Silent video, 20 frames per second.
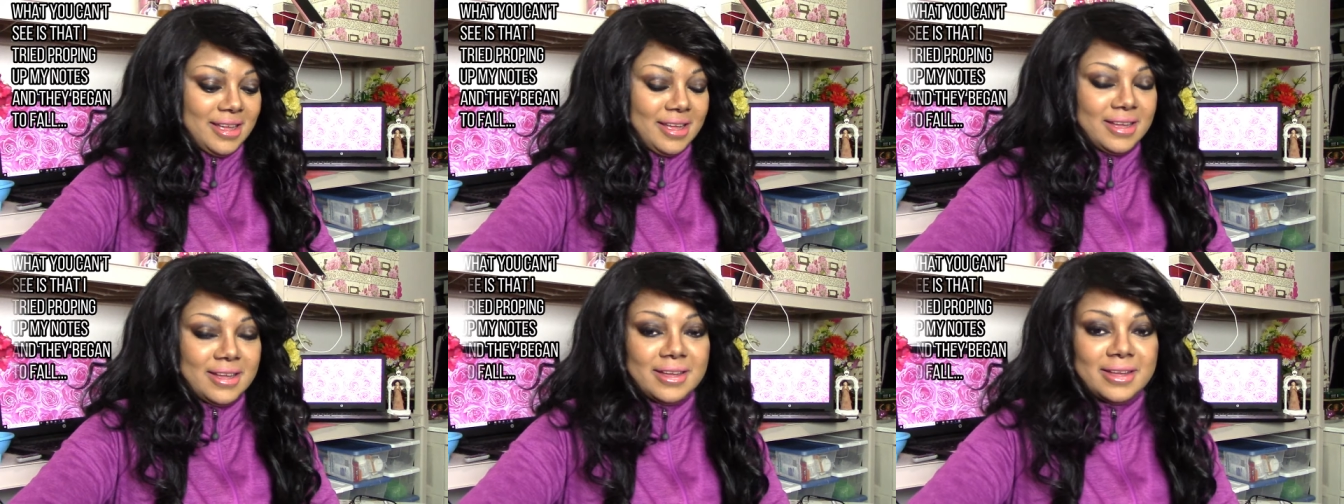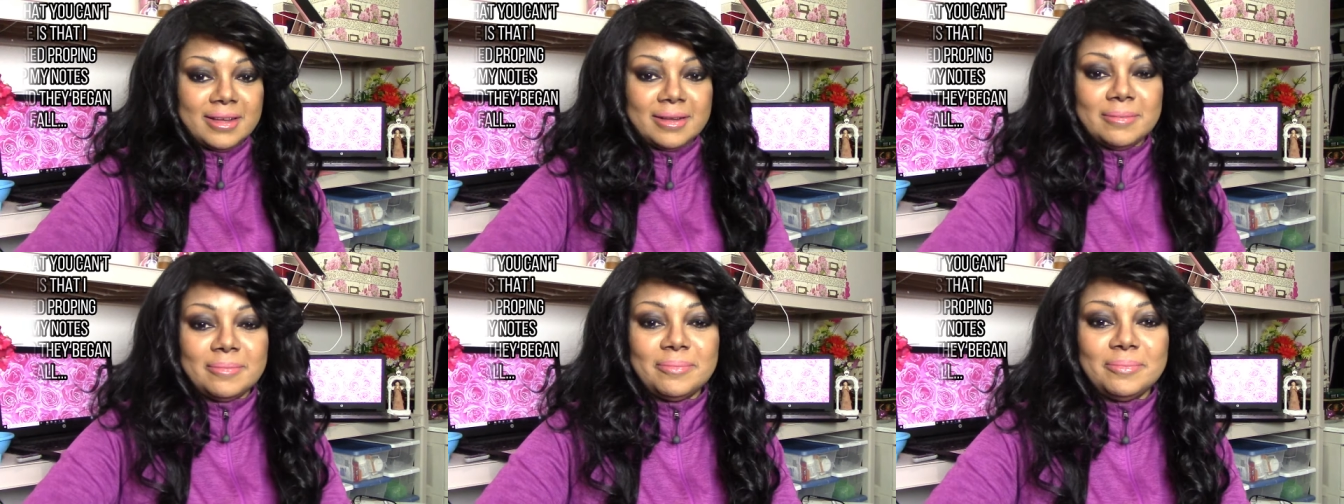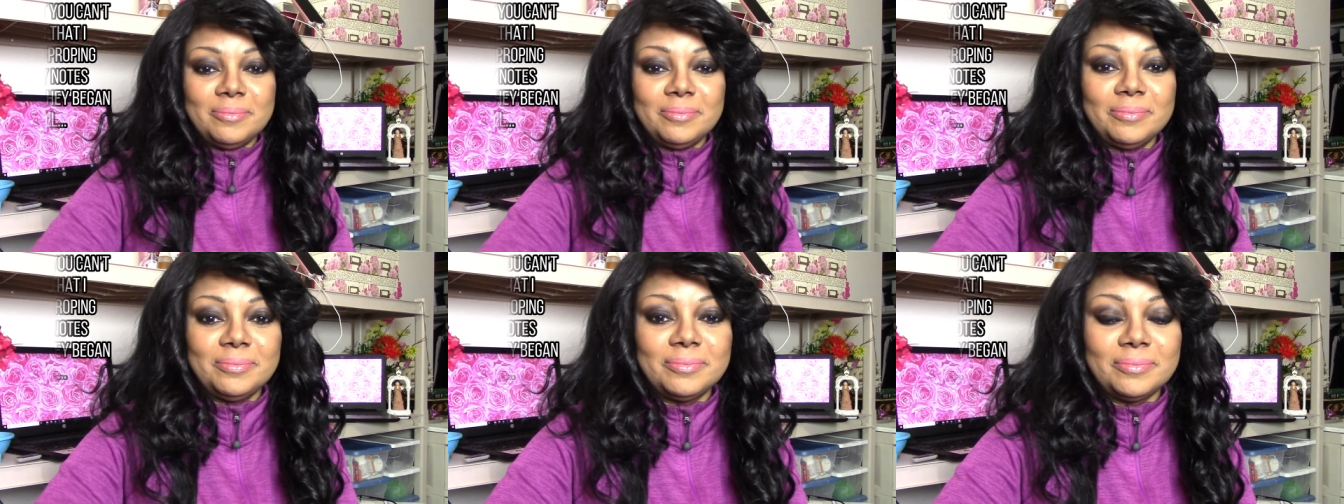um,
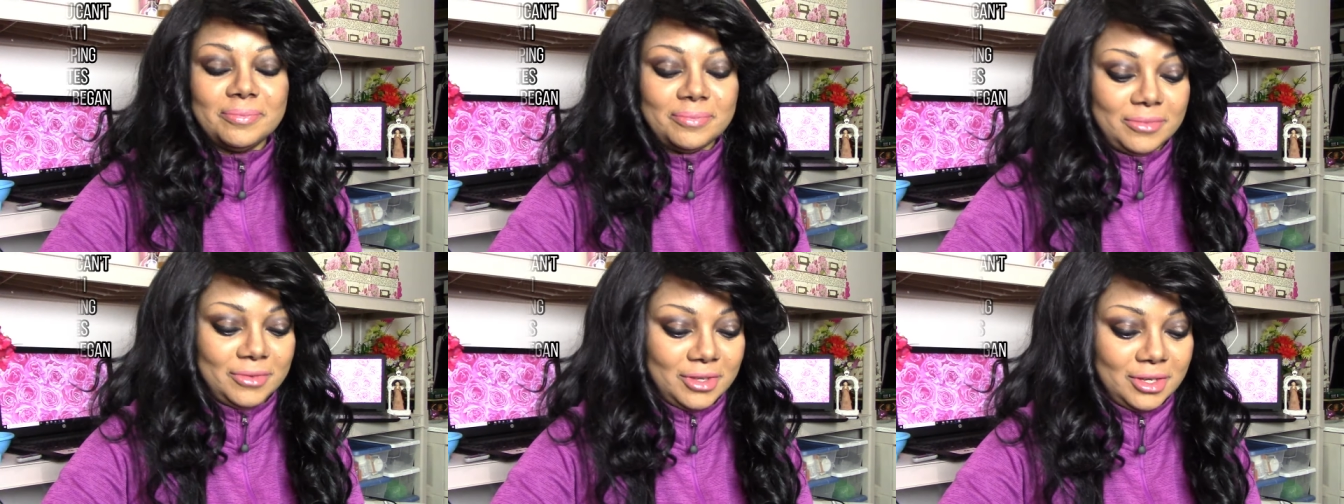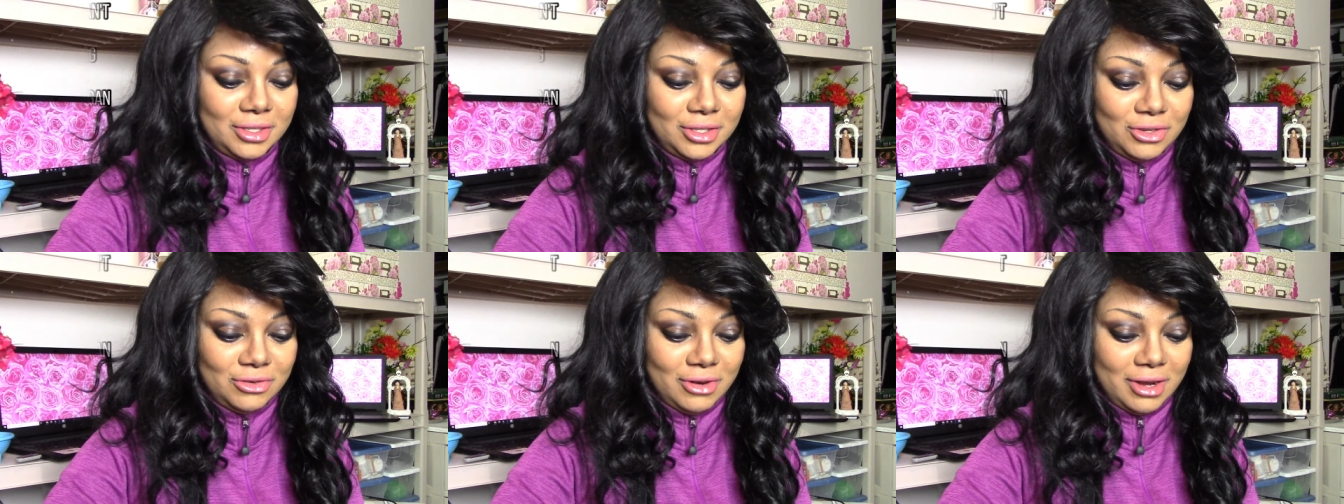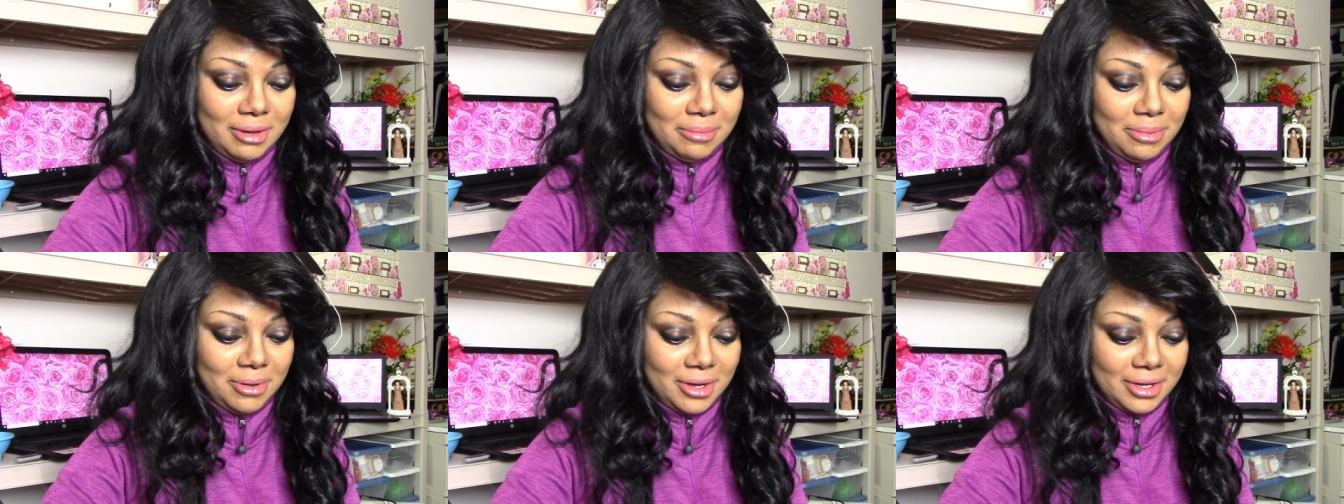
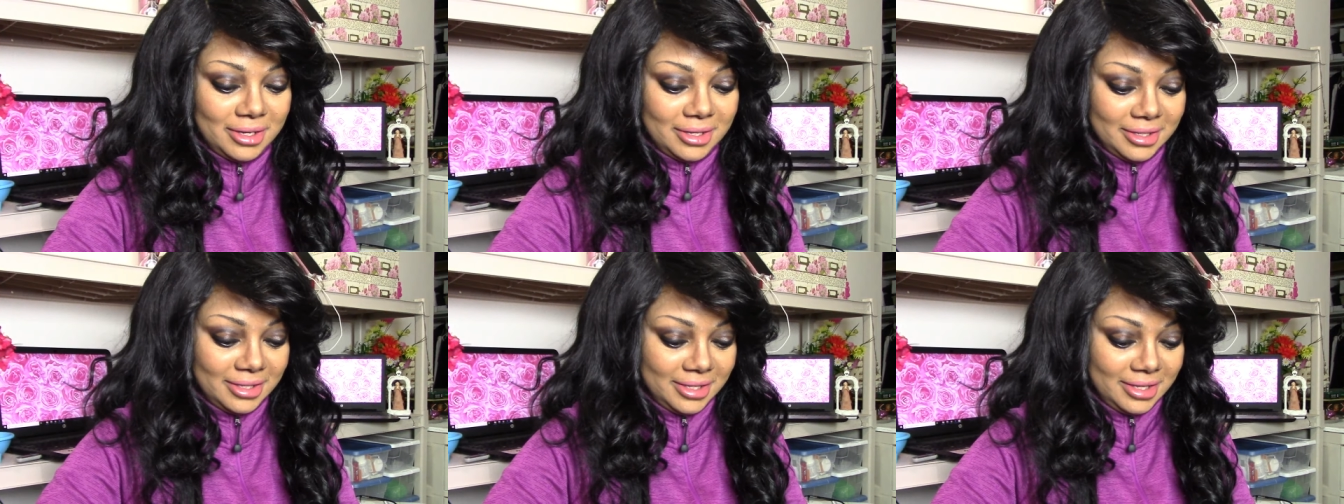tripod and